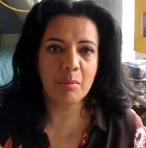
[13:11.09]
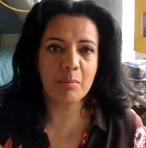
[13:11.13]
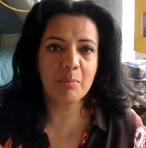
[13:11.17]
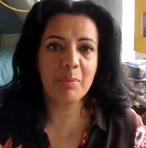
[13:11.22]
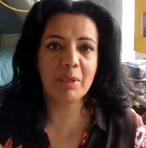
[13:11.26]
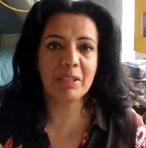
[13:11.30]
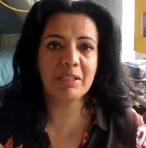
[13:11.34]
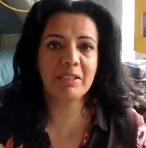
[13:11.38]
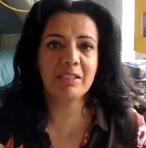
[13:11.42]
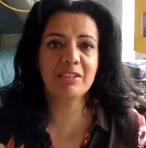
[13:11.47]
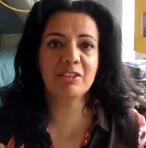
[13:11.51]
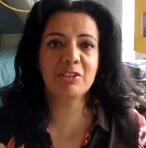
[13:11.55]

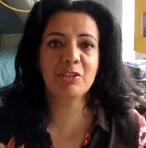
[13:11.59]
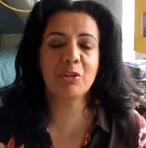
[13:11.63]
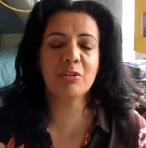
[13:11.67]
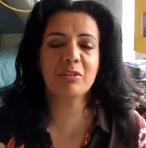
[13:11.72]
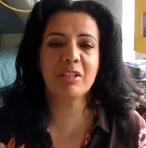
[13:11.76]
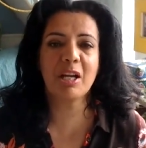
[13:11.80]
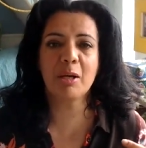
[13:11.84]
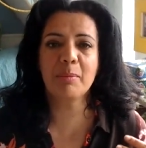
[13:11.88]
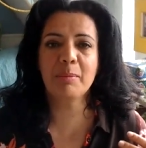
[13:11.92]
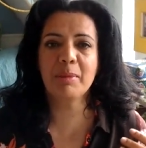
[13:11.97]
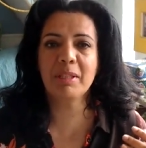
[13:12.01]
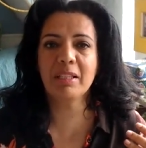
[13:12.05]
But it's
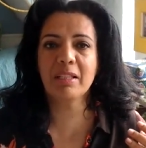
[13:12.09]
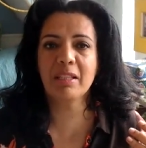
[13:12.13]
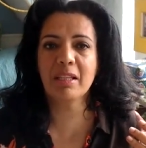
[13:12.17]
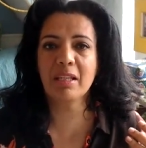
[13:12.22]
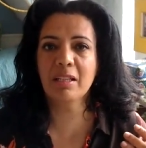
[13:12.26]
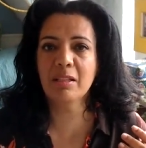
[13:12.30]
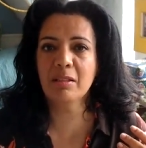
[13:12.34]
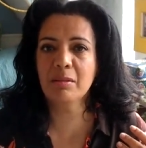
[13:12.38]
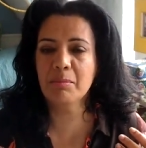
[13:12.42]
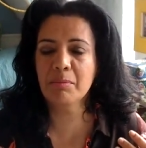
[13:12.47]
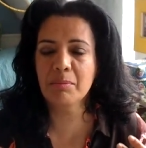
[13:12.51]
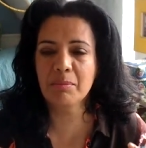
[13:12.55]
not coming
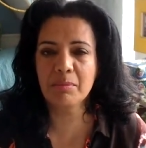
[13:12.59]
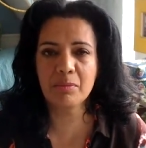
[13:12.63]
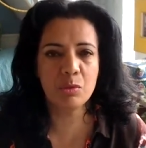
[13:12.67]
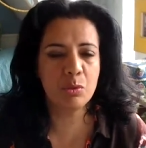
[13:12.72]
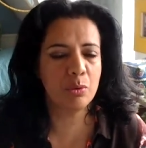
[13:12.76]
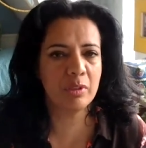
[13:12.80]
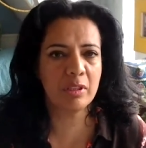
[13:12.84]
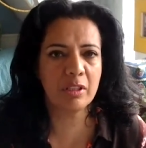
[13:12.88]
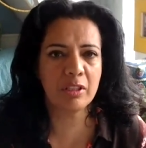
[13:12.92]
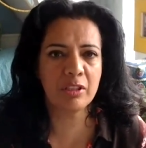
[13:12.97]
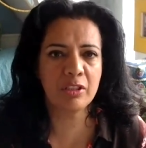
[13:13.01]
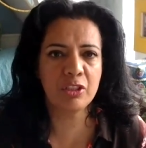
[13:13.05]
and
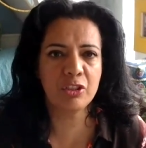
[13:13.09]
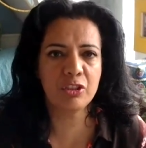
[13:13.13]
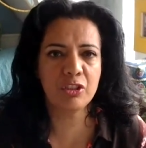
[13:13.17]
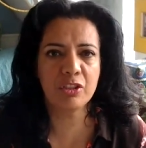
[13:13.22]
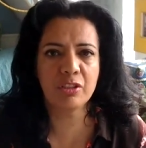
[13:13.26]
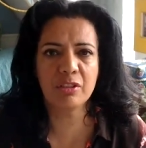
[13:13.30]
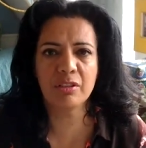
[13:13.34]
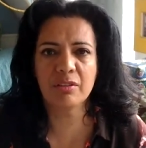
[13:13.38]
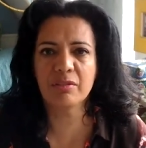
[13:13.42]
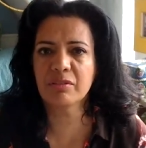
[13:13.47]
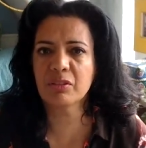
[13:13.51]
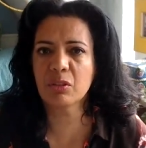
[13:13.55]
doing
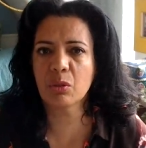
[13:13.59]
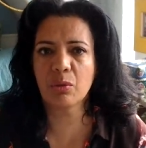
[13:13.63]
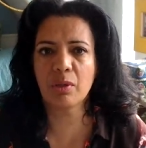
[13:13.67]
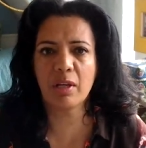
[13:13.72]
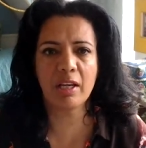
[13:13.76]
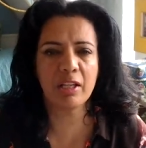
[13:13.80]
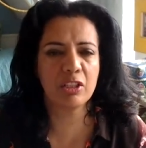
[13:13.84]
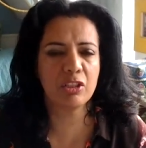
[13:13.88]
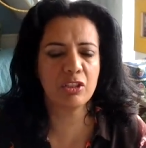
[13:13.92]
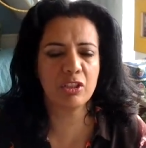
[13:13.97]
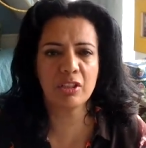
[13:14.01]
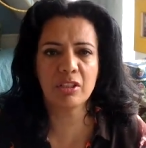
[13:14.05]
initiatives or
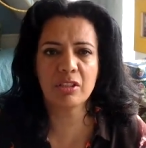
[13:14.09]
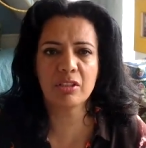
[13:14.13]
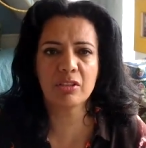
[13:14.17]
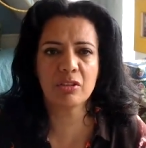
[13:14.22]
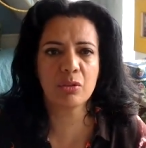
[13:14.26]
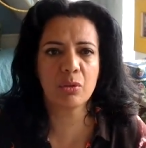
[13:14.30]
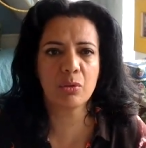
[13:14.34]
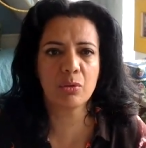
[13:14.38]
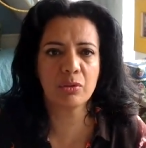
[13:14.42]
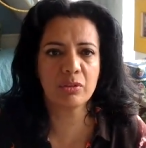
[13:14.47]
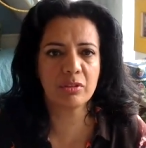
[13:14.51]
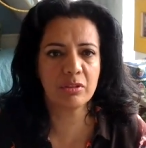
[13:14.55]

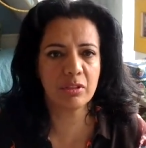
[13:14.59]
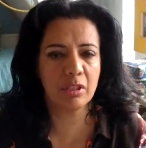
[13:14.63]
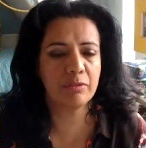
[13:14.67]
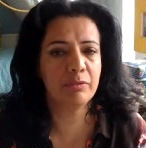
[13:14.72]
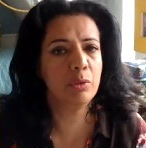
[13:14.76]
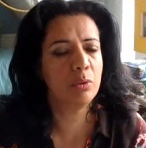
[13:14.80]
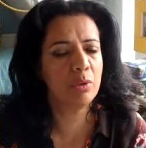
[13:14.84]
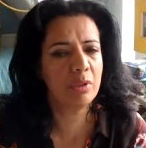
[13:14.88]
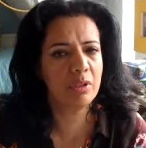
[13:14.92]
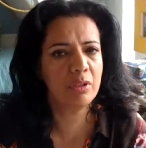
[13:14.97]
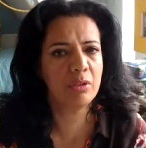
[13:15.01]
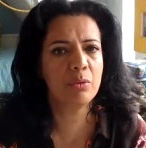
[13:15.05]
actions or
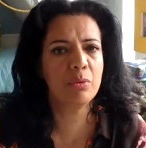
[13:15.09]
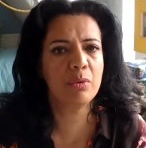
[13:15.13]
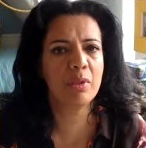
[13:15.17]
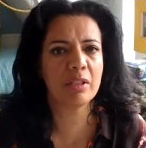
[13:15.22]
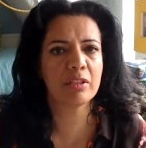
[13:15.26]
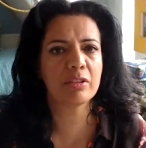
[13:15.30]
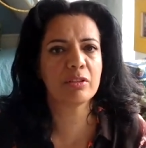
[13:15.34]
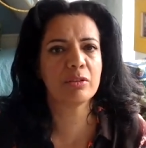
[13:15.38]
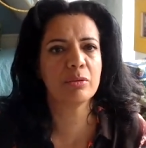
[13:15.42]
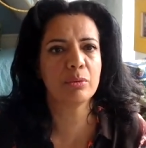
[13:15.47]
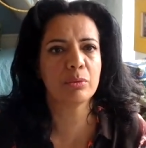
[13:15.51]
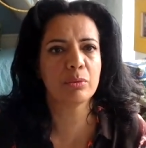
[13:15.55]
stuff. You can do
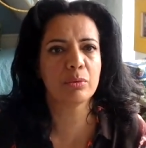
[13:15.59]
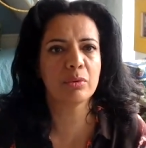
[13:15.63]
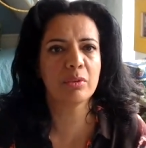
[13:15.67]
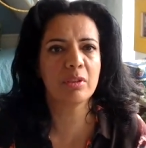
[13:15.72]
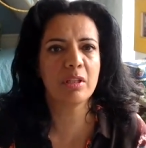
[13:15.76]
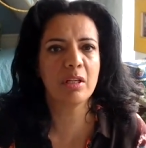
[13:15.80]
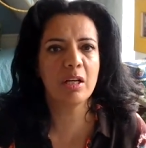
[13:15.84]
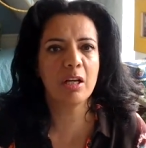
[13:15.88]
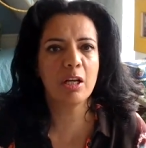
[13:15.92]
that too.